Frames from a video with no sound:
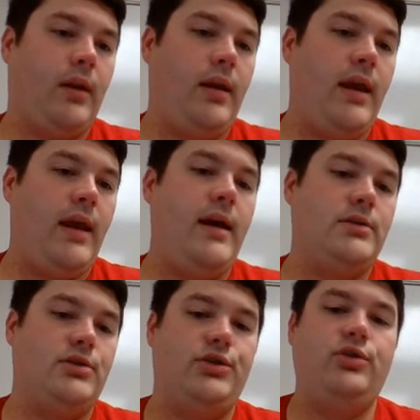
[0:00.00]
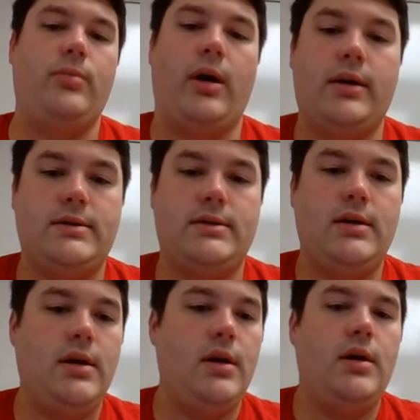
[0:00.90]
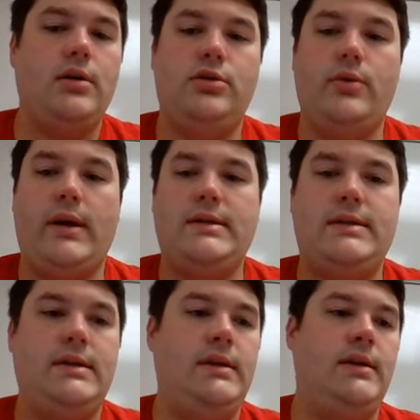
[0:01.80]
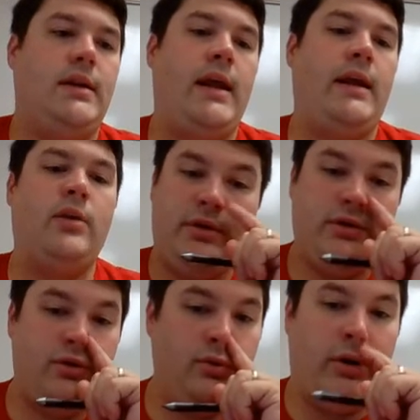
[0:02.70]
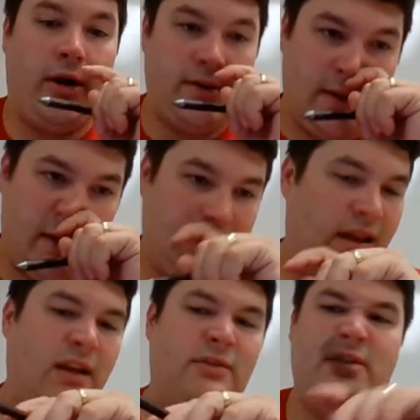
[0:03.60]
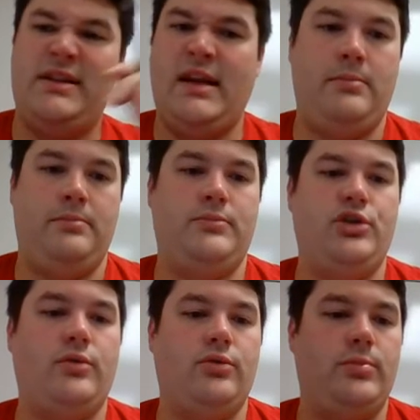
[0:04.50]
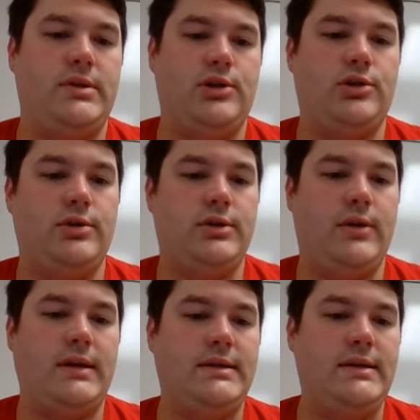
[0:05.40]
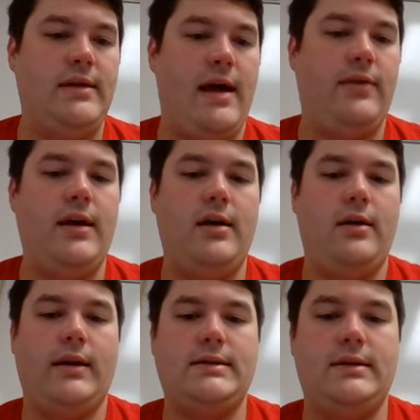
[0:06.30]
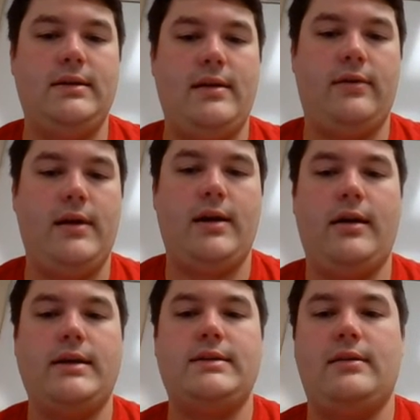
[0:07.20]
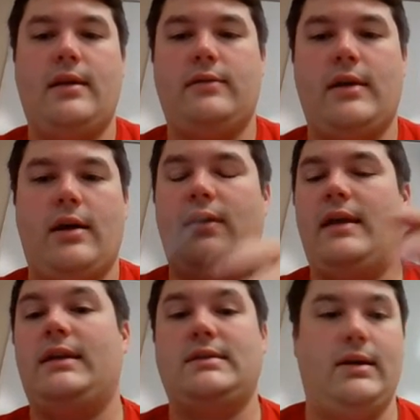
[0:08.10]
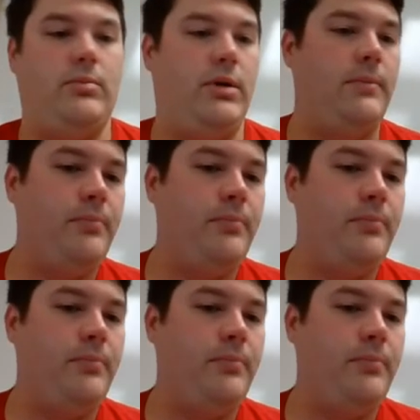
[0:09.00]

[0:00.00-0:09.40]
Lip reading: has 2 marks. do I see an angle with 2 marks in it kind of in the same general position? So I see that there, I see that there, I see that there. Okay, that doesn't help me.